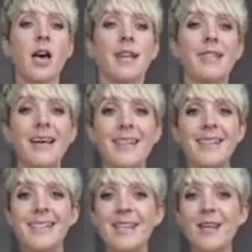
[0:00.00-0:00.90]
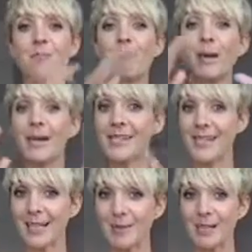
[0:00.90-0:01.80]
Then the B
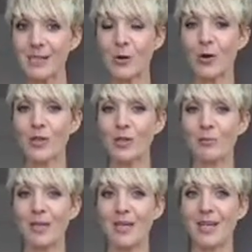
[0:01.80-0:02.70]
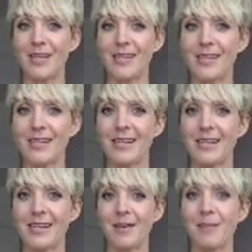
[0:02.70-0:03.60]
team is going to be
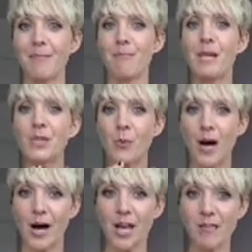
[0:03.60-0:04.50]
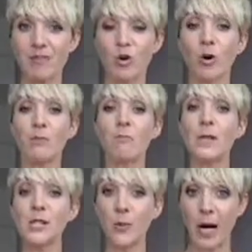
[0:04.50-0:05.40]
the midwife or
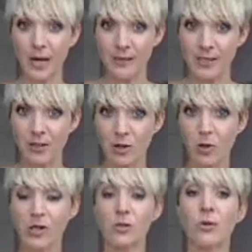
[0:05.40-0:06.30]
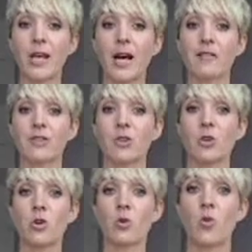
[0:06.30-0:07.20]
midwives that are going to look after
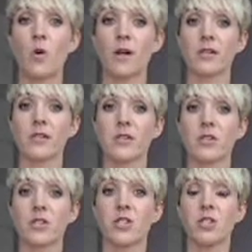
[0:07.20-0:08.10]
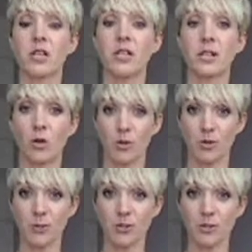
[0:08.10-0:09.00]
you whilst you're in the
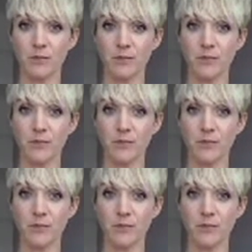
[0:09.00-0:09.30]
hospital.